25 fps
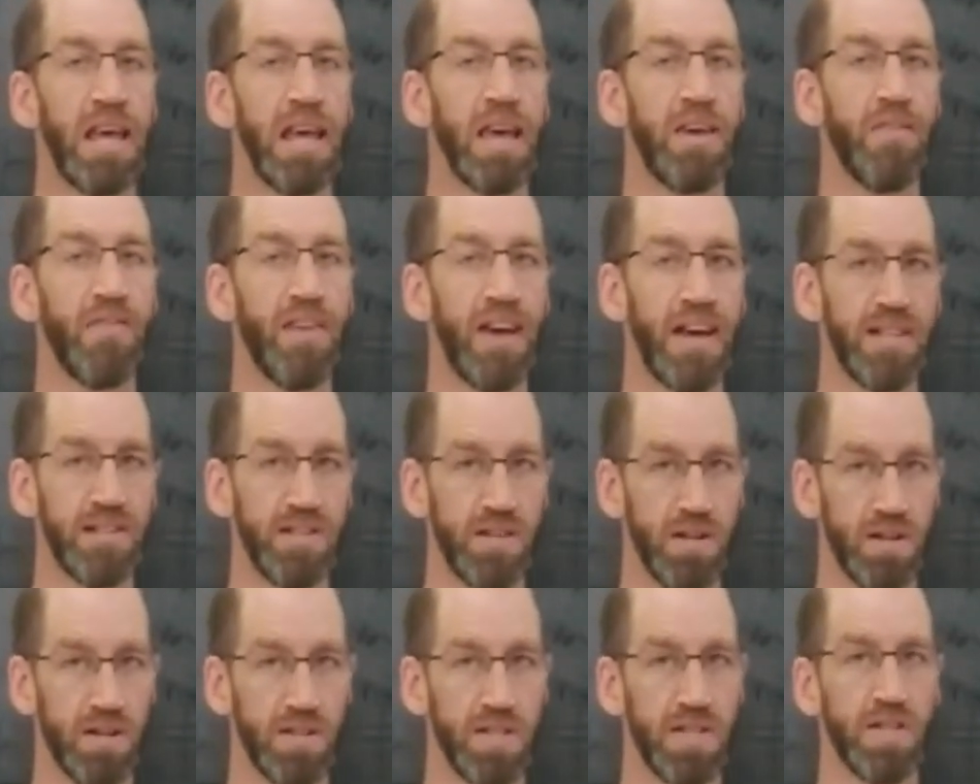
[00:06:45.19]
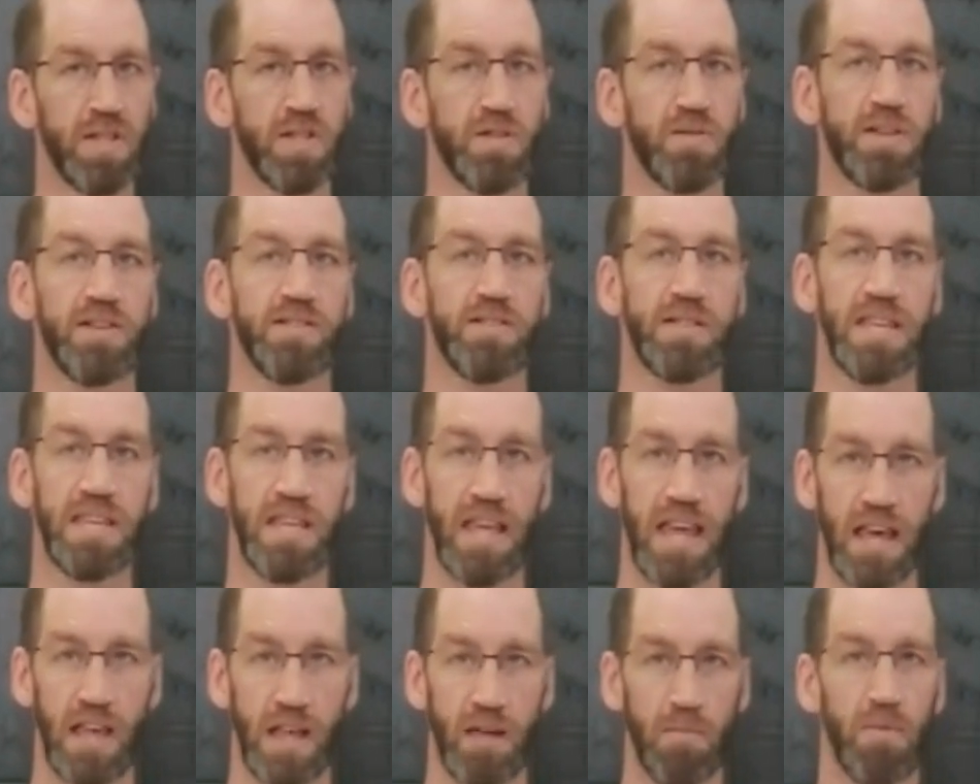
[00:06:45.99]
And that starts to stress
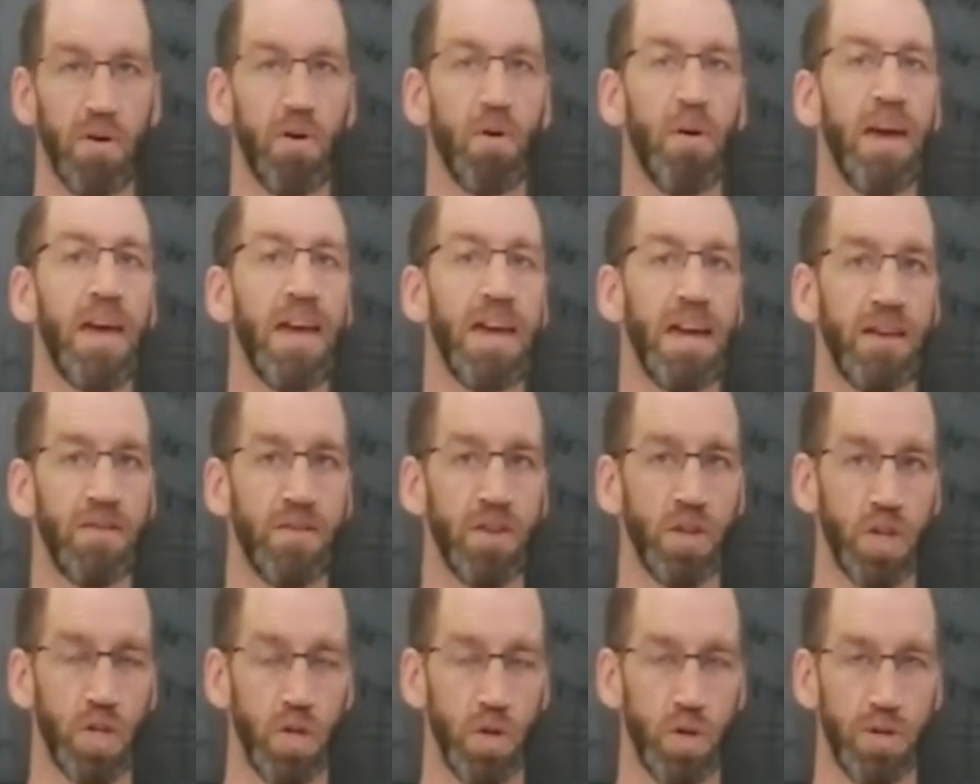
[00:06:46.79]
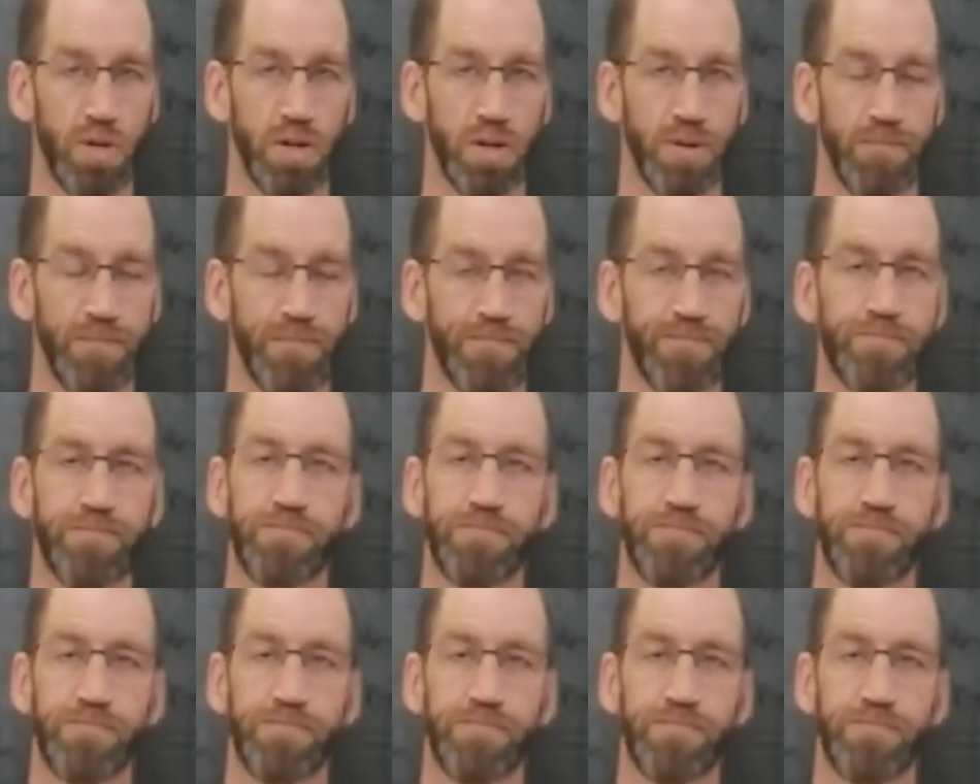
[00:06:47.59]
the elbow and the shoulder.